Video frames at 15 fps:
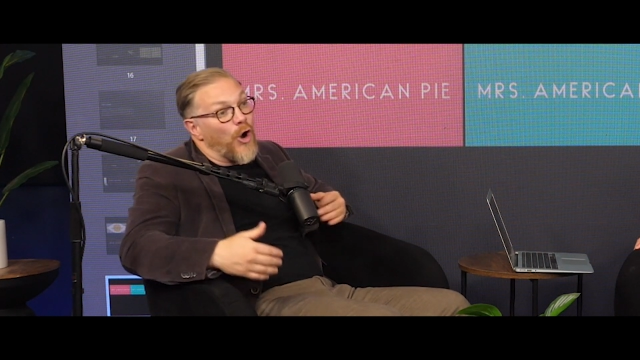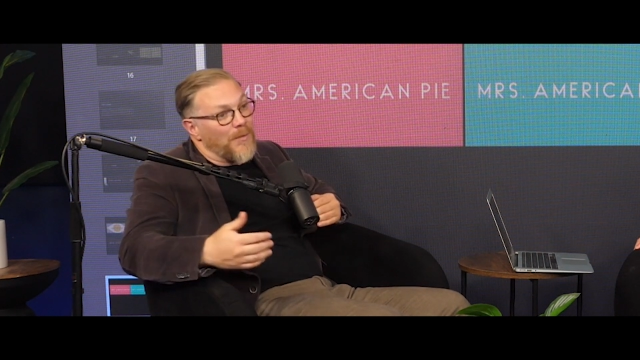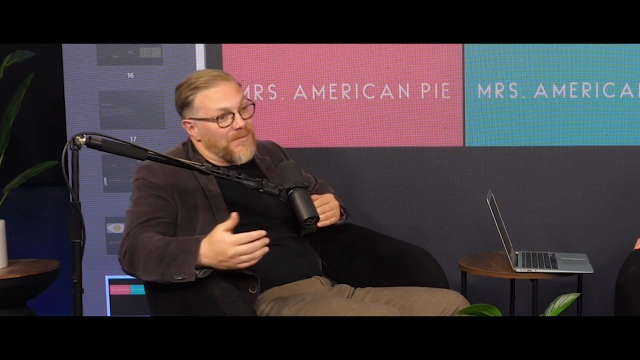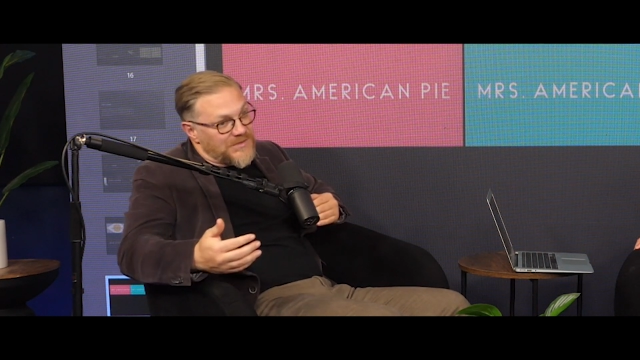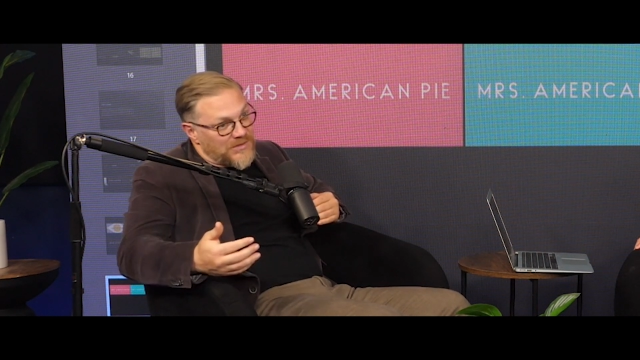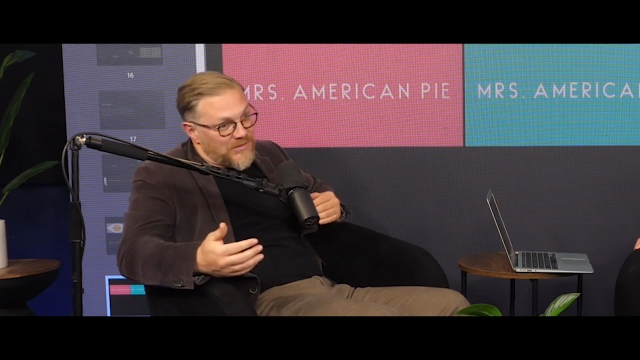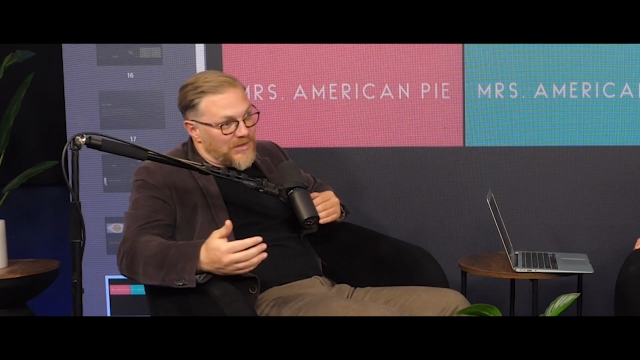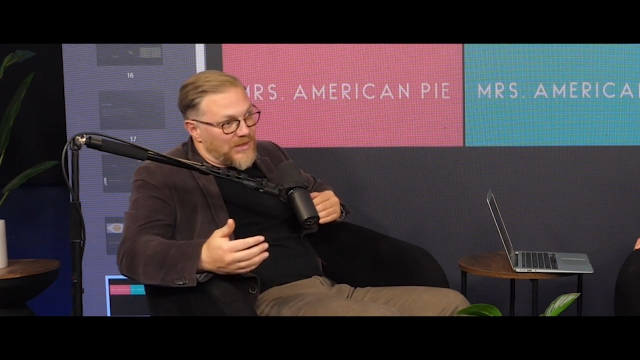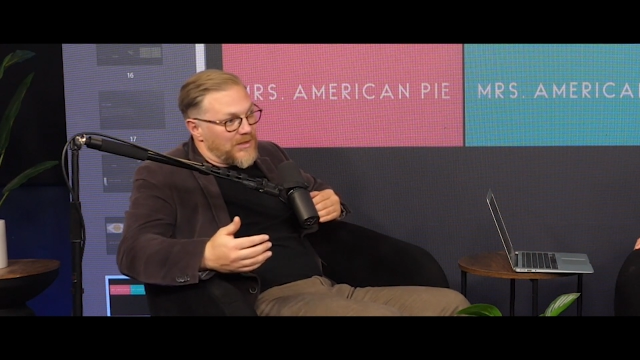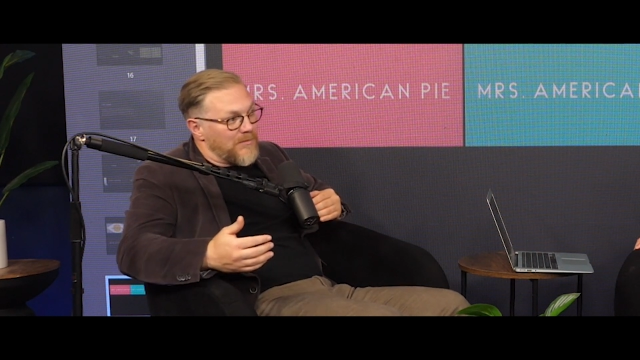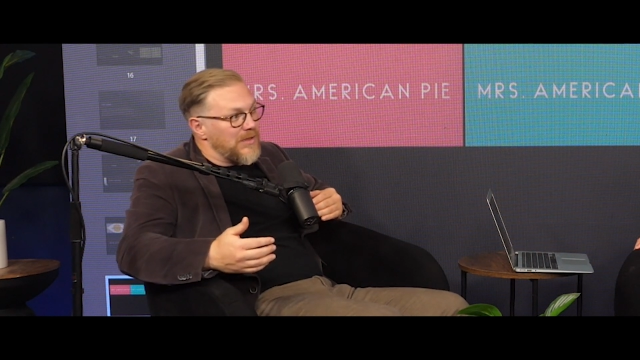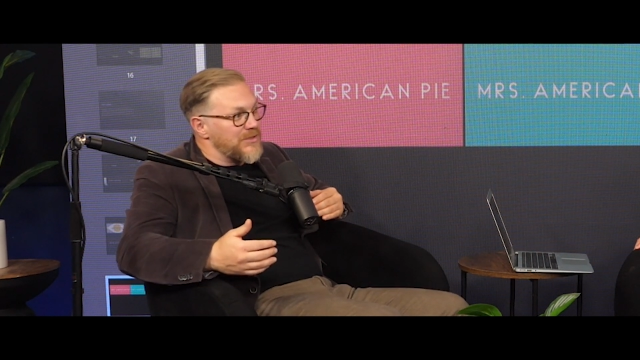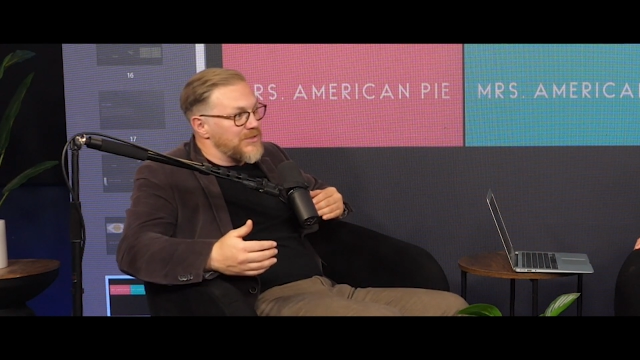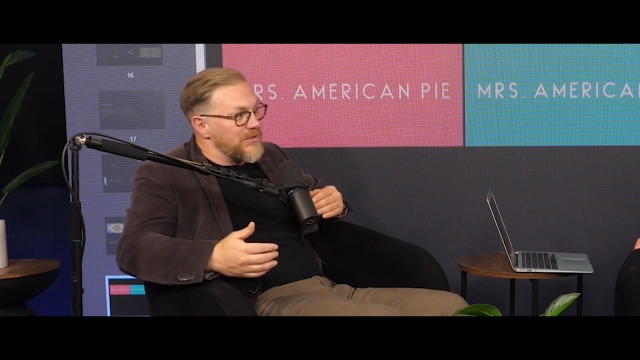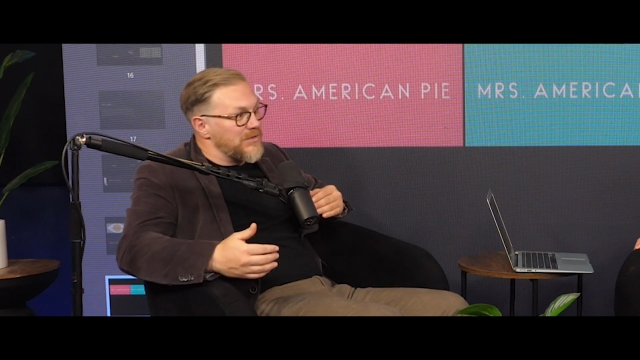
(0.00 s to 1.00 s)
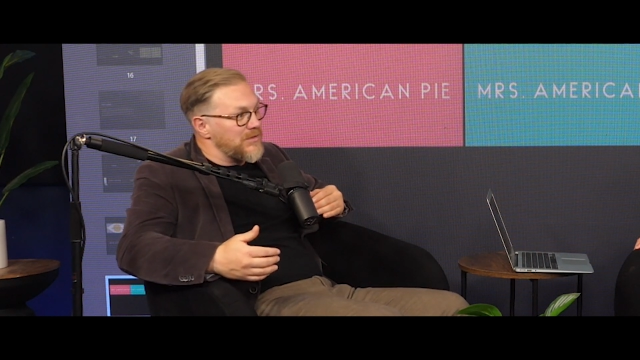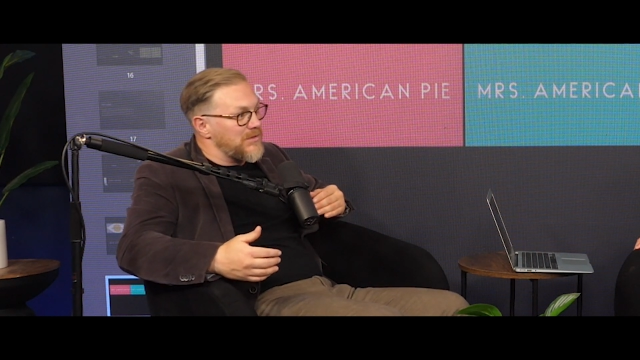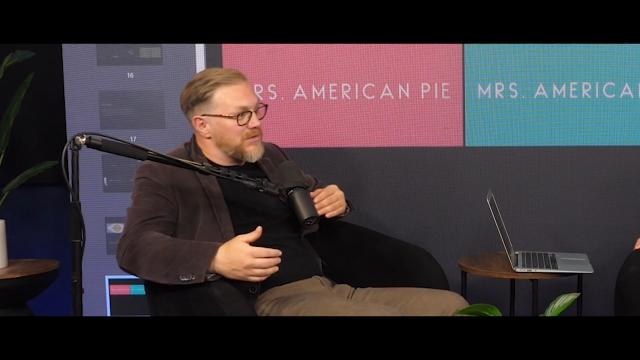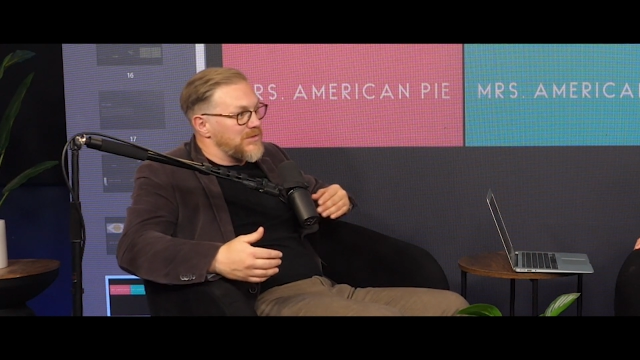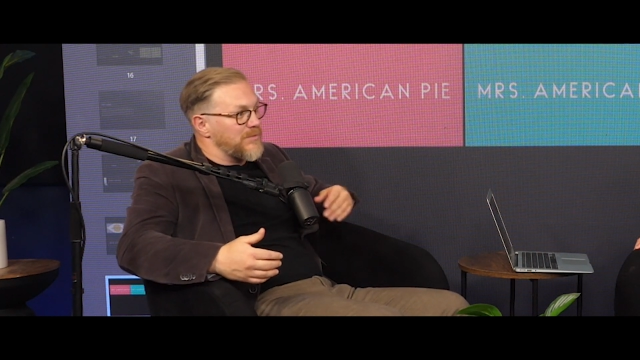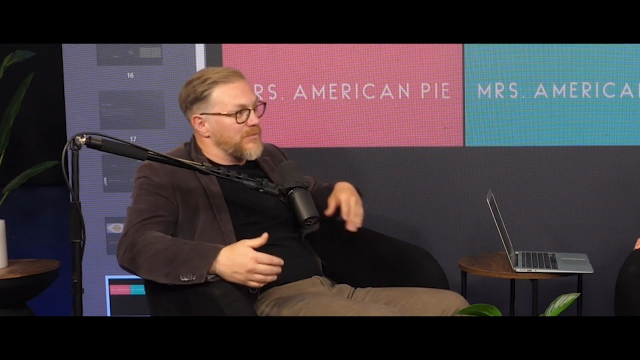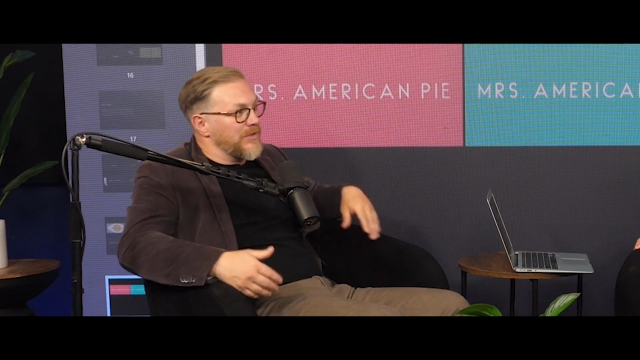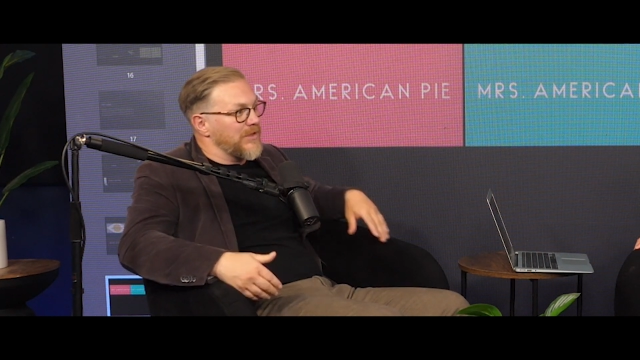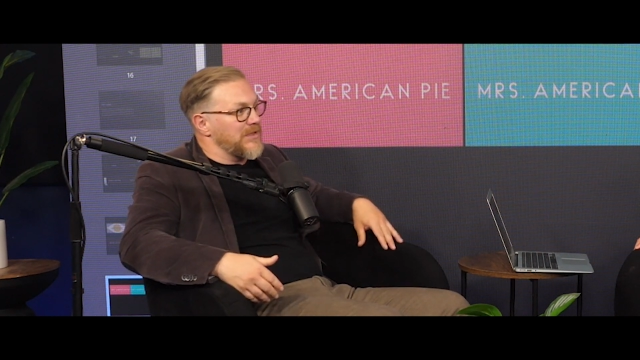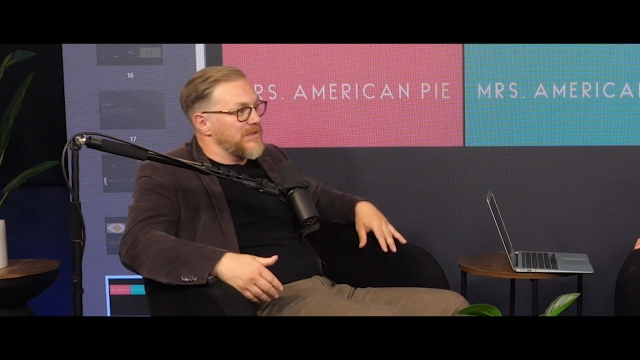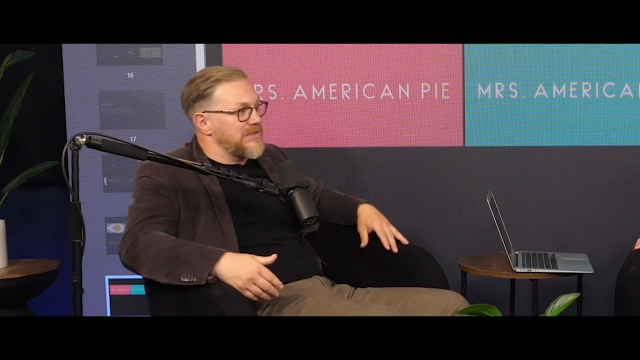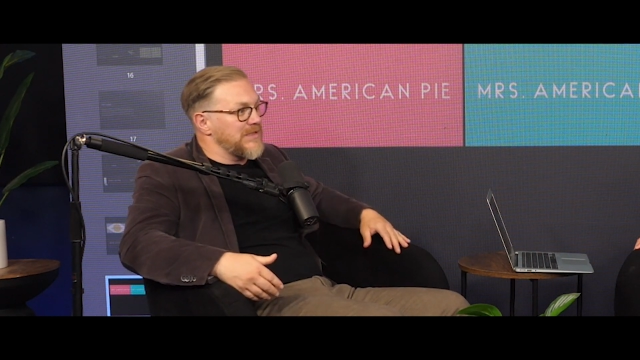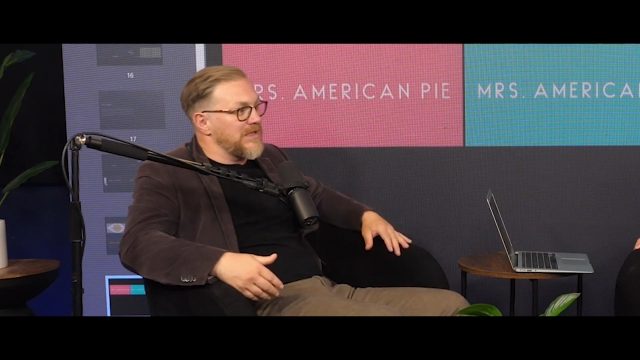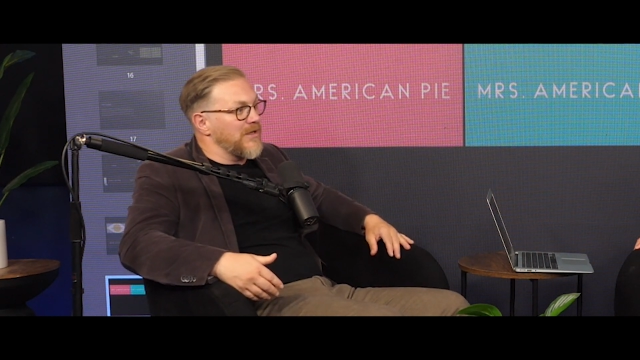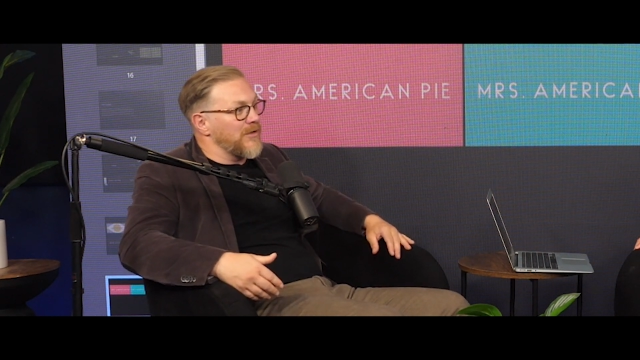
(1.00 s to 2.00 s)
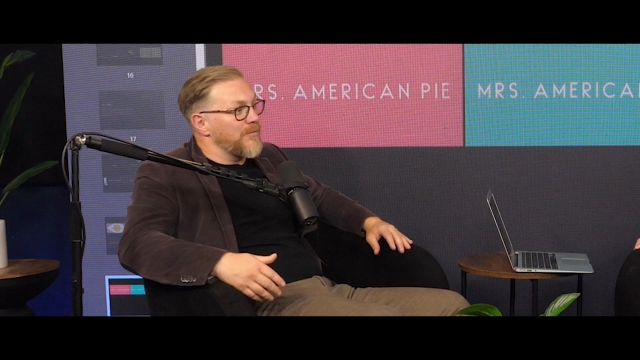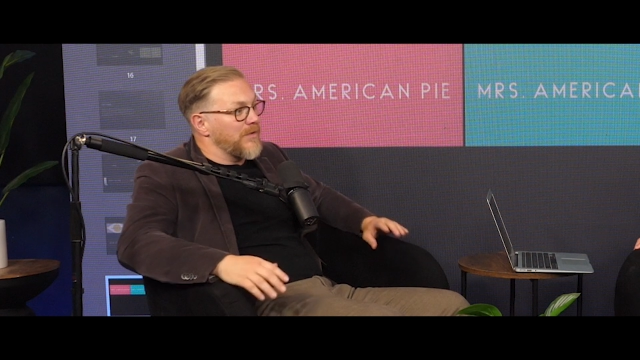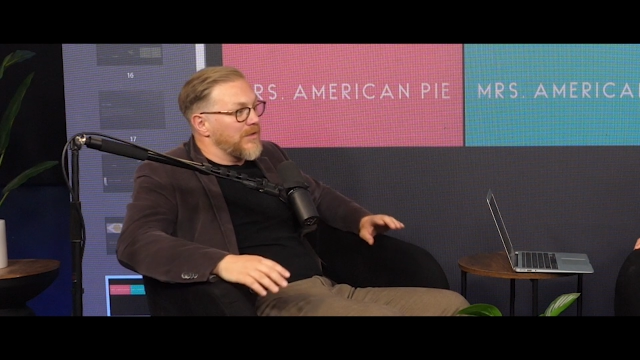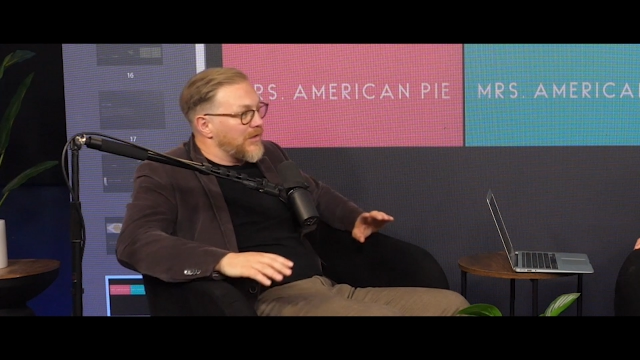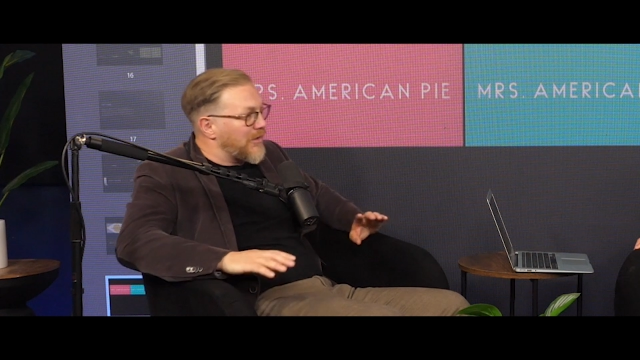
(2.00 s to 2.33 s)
optical animation to bring it together, but